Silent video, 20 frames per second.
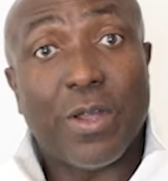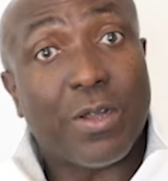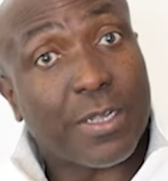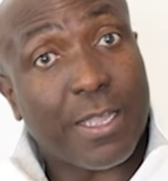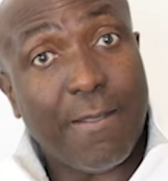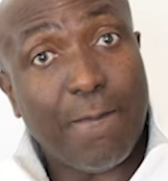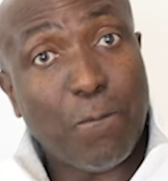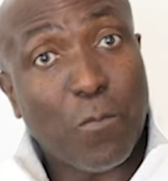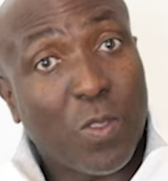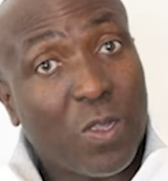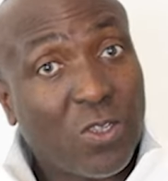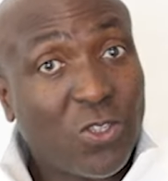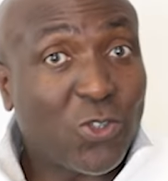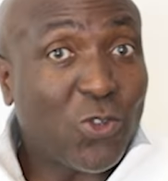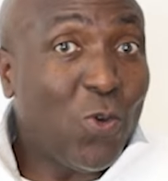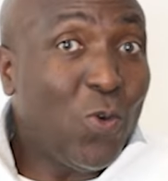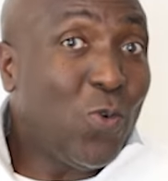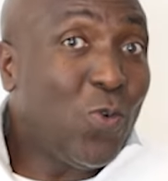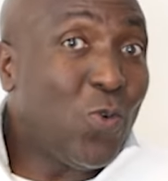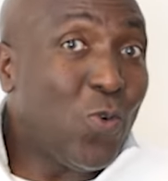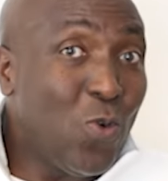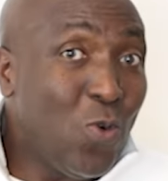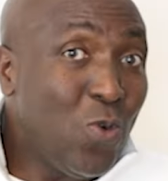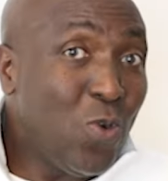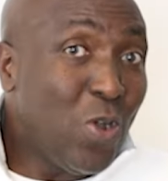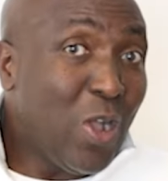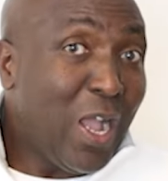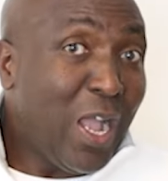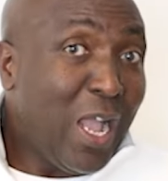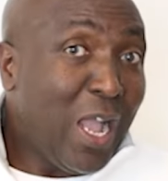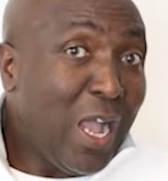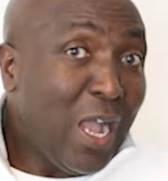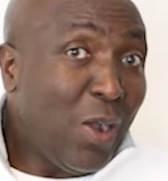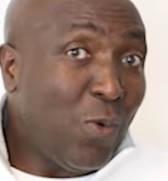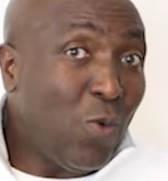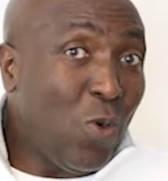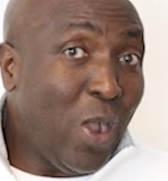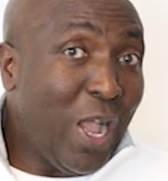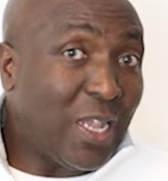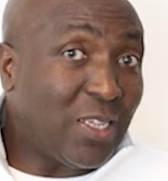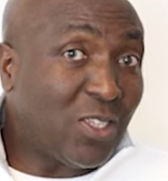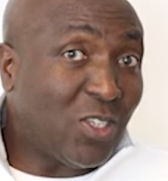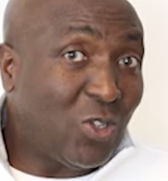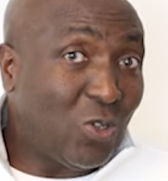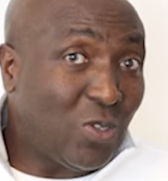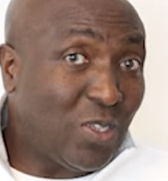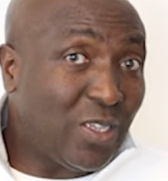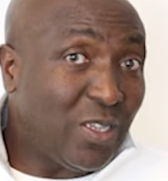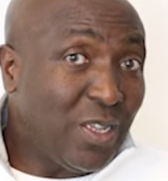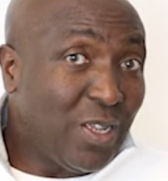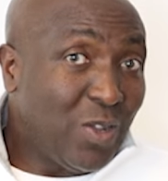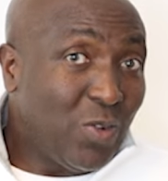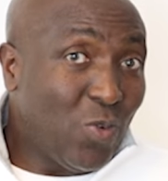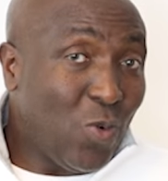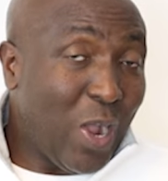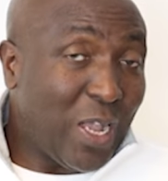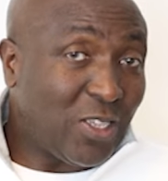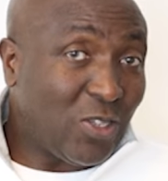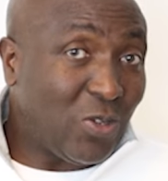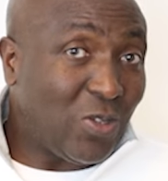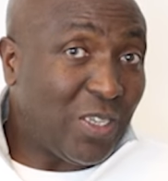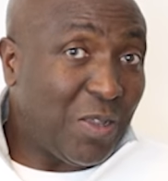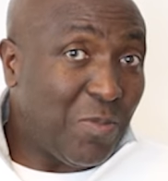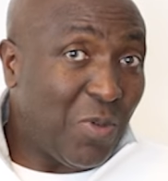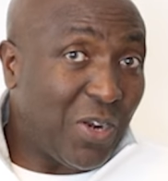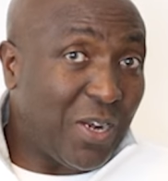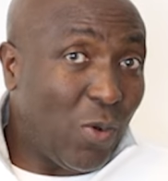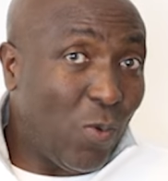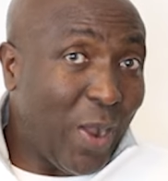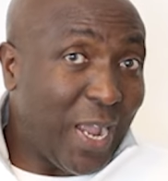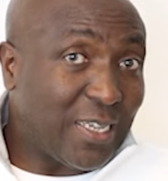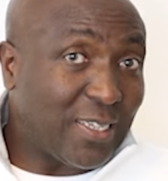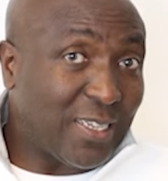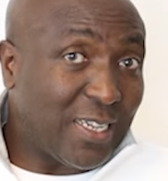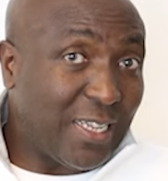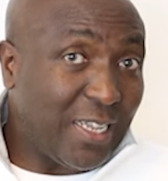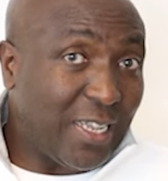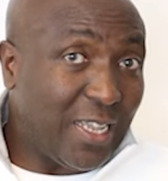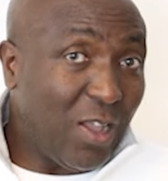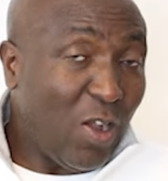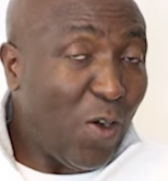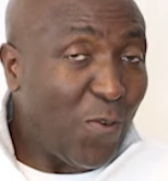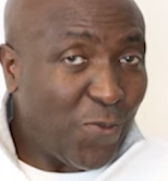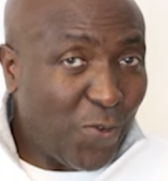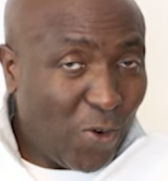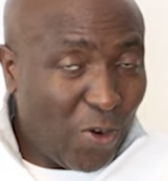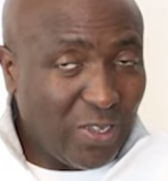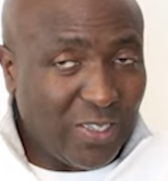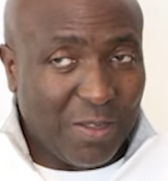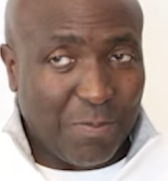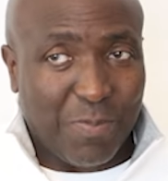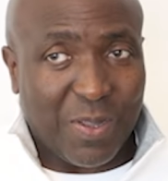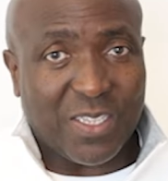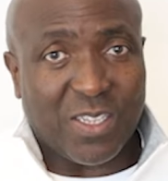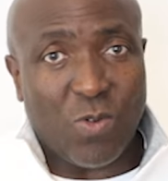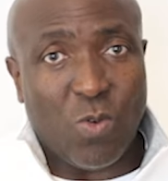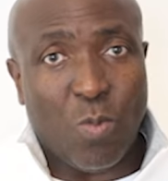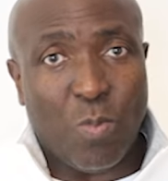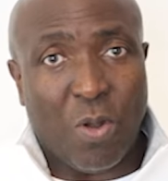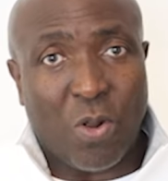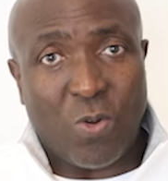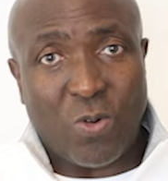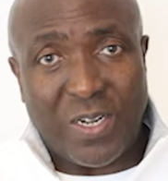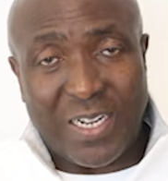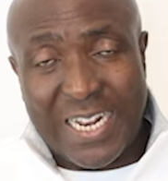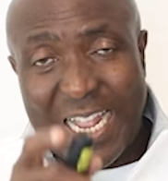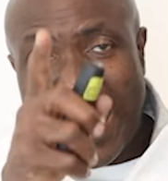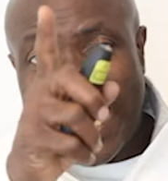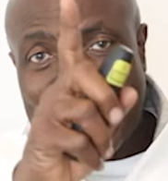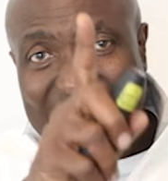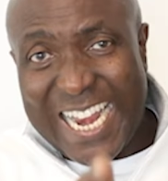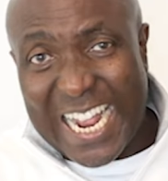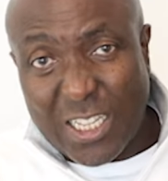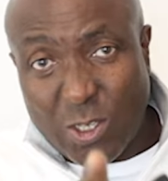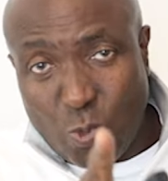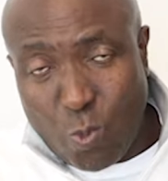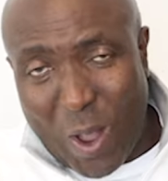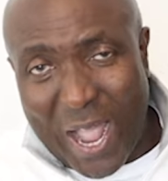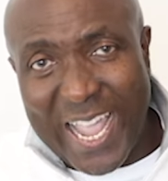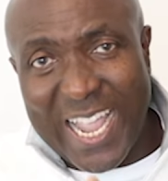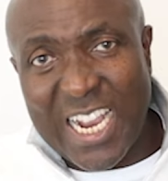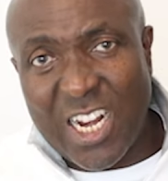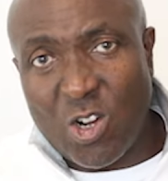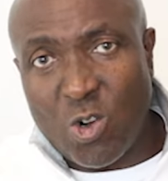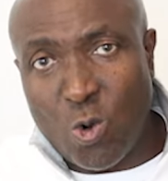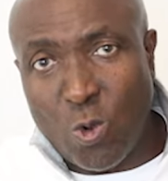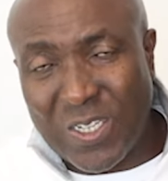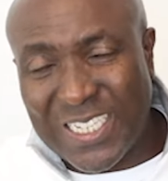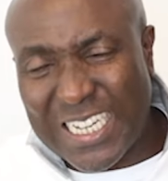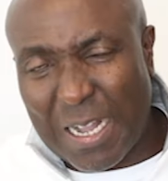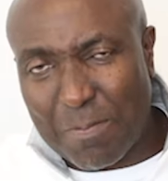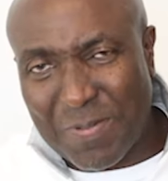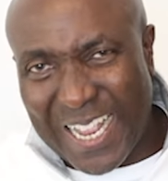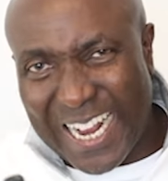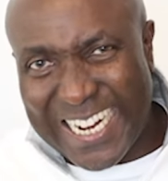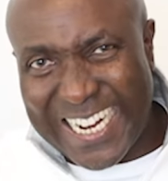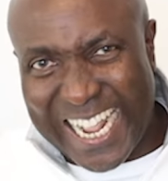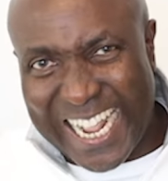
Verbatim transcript: Okay. So who who has used who has used the money wisely? Of course, the person who borrowed it. That's why in Luke chapter